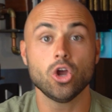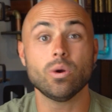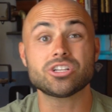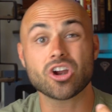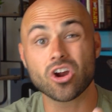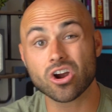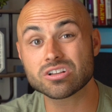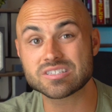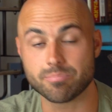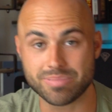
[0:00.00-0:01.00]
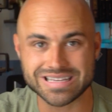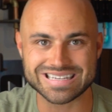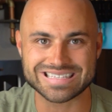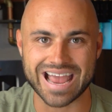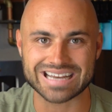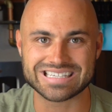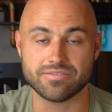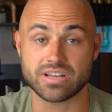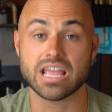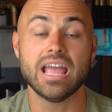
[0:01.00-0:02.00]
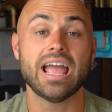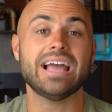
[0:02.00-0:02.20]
which hurts business activity.